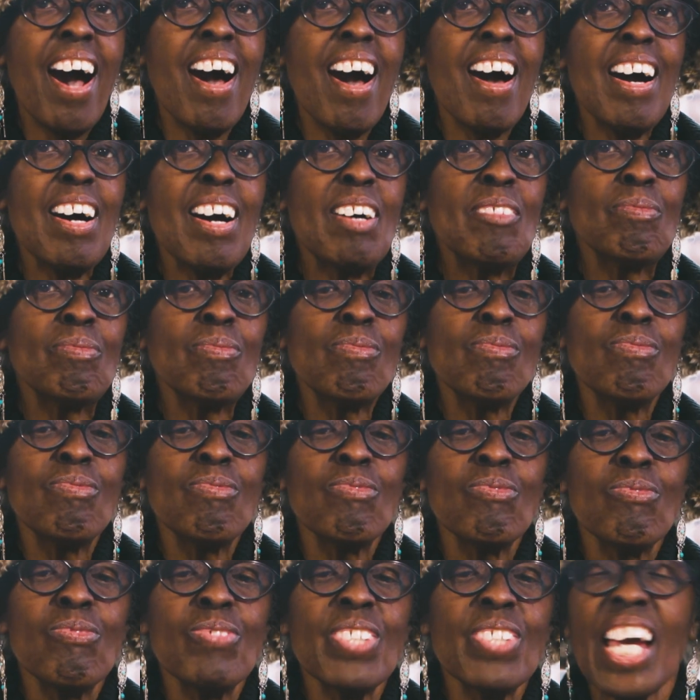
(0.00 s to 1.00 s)
Um,
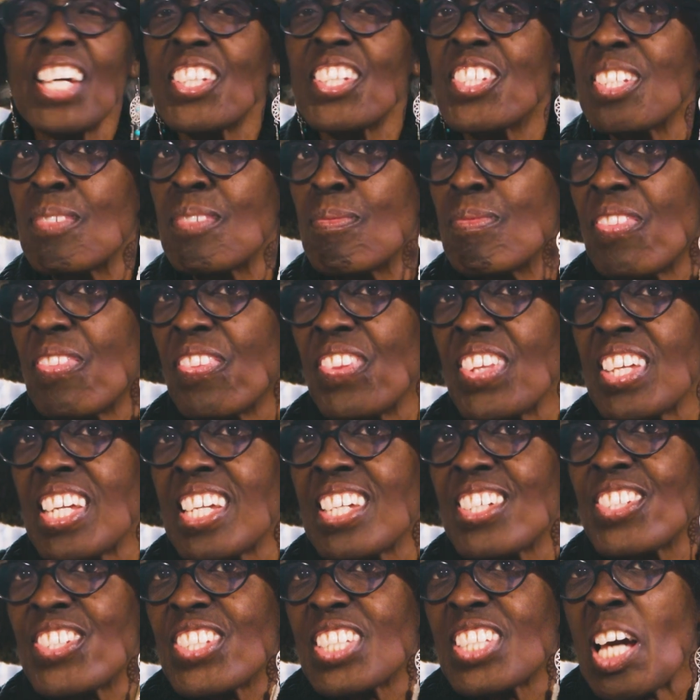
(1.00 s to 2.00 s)
we got some
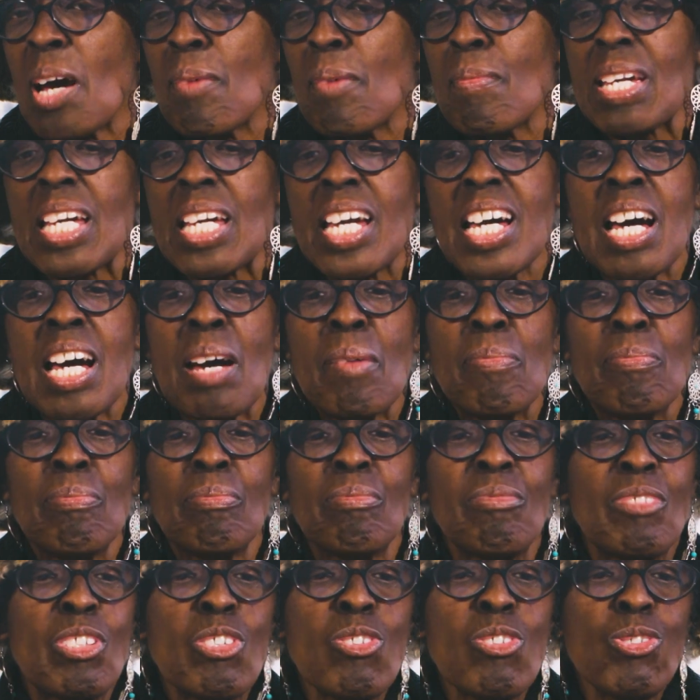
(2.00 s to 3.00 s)
things coming up,
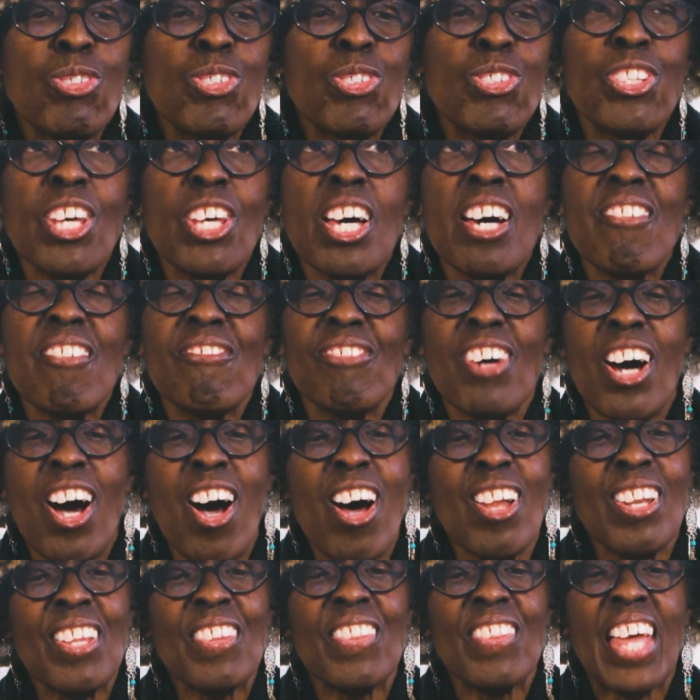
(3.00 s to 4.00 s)
new stuff,
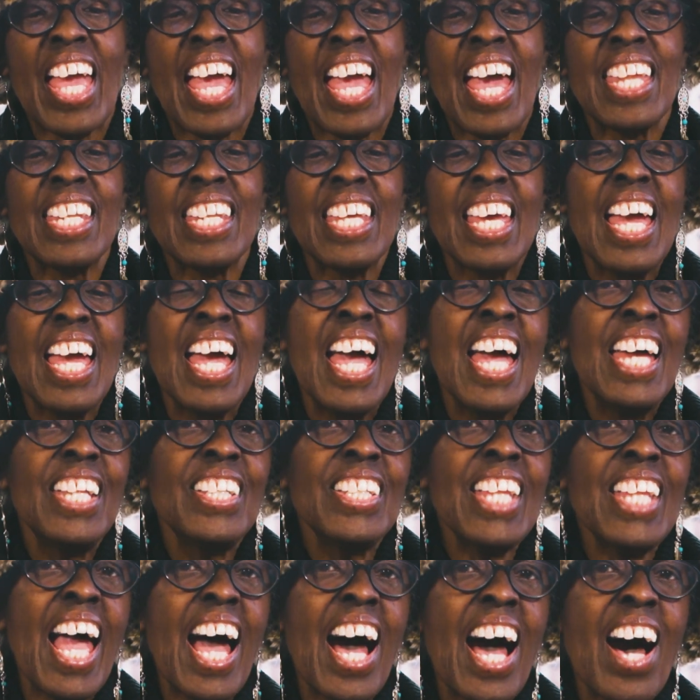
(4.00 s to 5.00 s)
all of that.
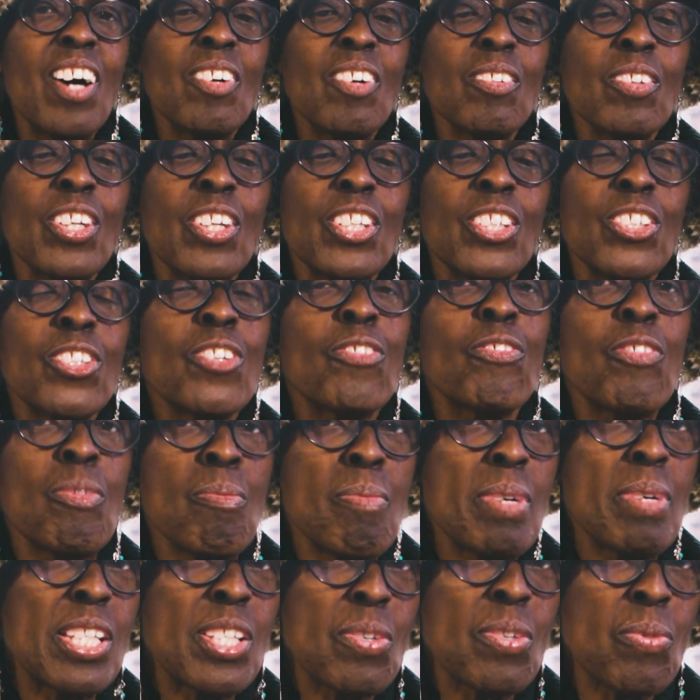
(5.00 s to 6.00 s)
Now, you're
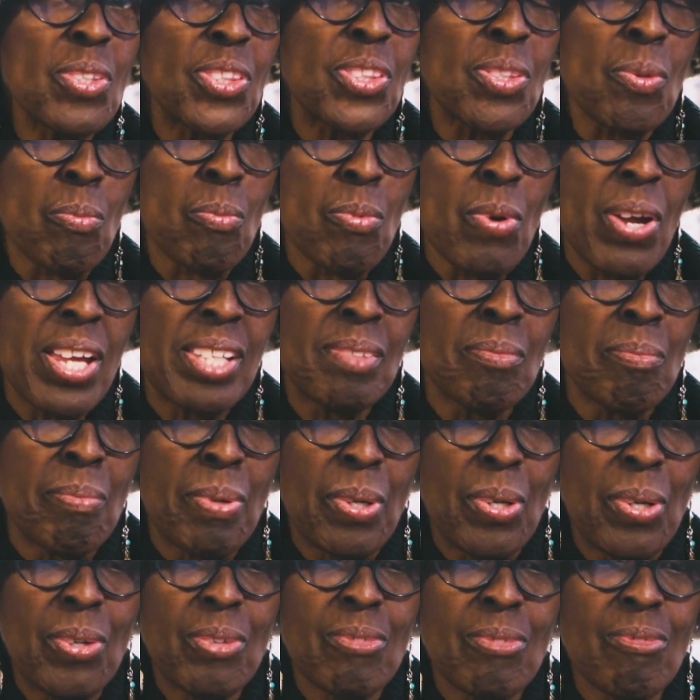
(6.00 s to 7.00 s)
familiar with the Red
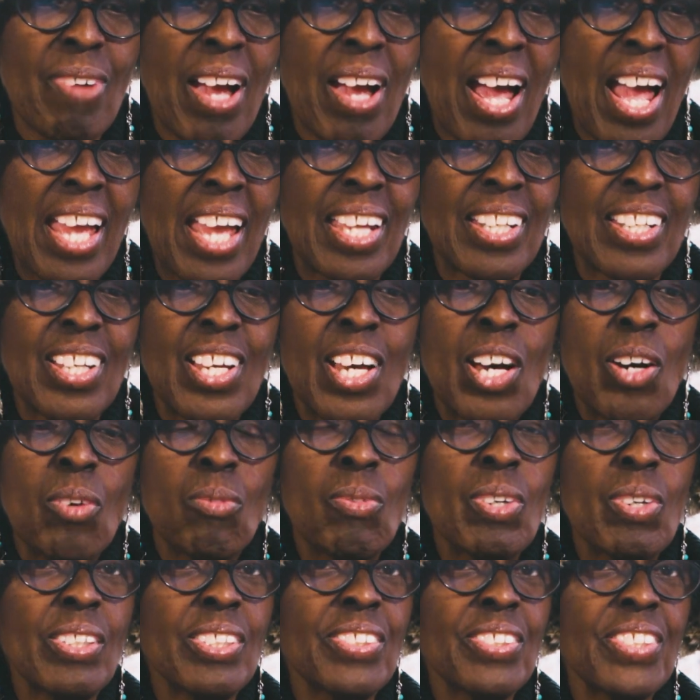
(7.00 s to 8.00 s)
Bird, right?
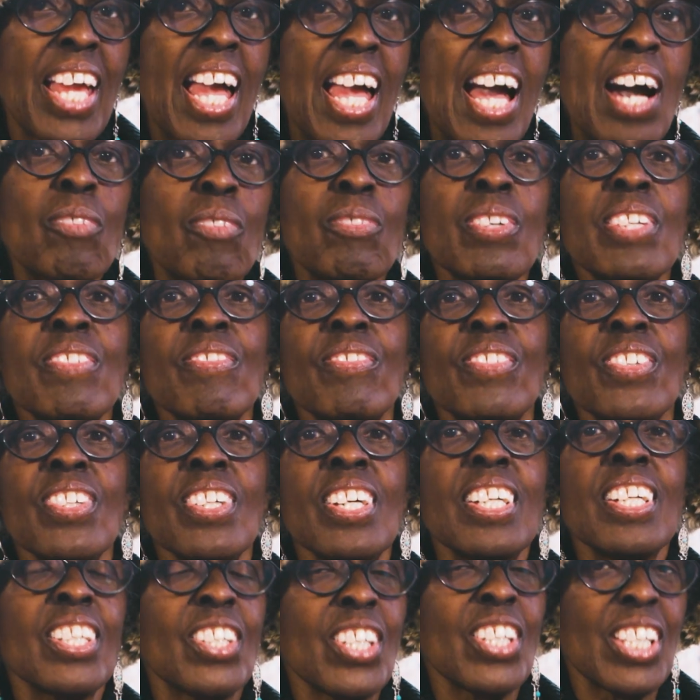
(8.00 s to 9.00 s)
Well, now we're
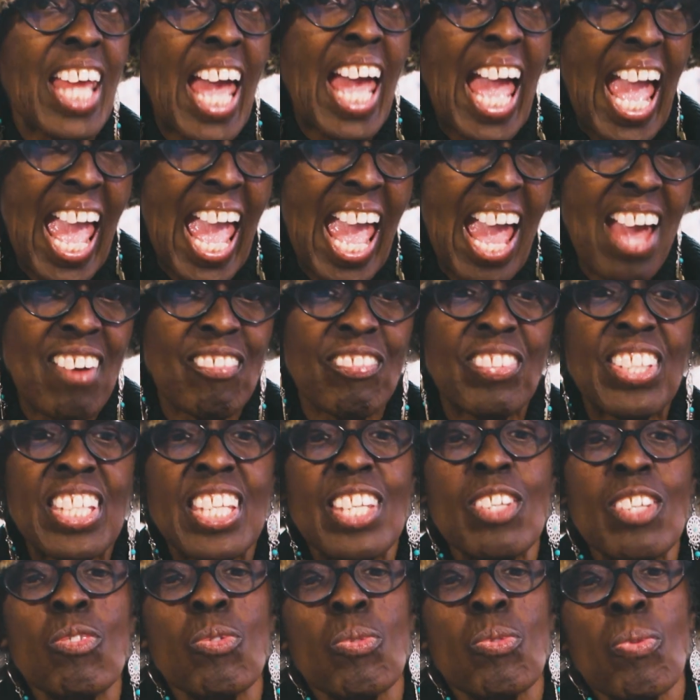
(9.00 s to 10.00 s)
gonna have
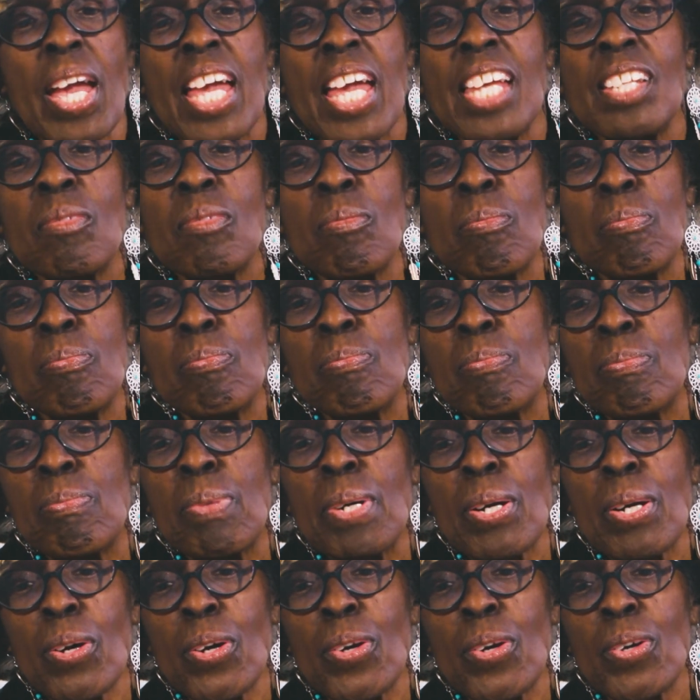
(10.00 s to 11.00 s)
the Red
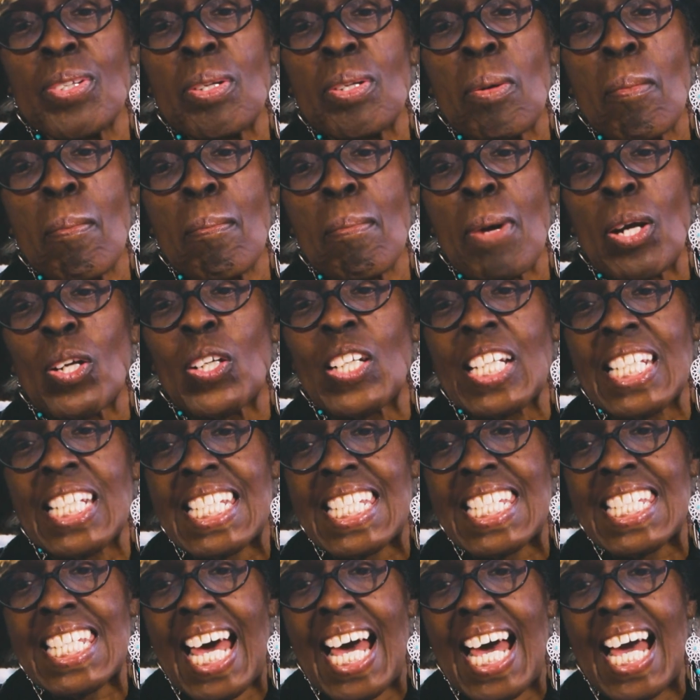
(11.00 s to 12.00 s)
Bird
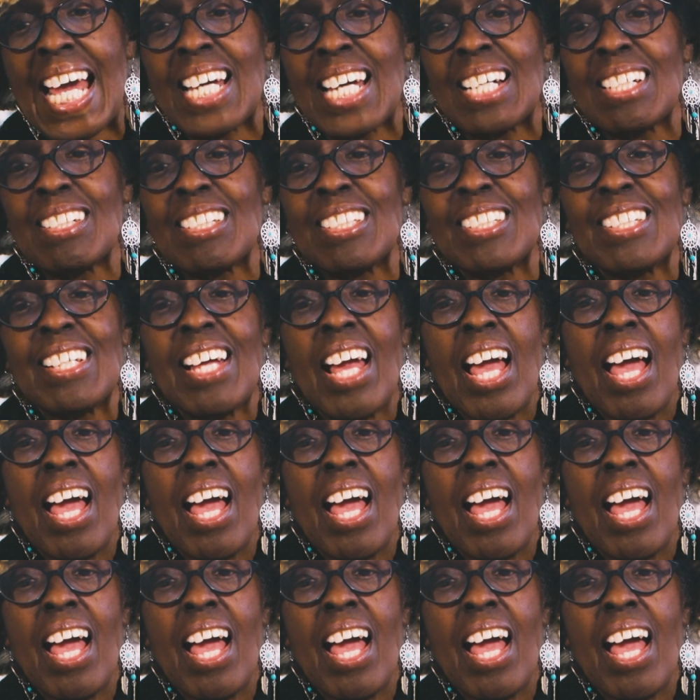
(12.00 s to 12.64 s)
Mercantile.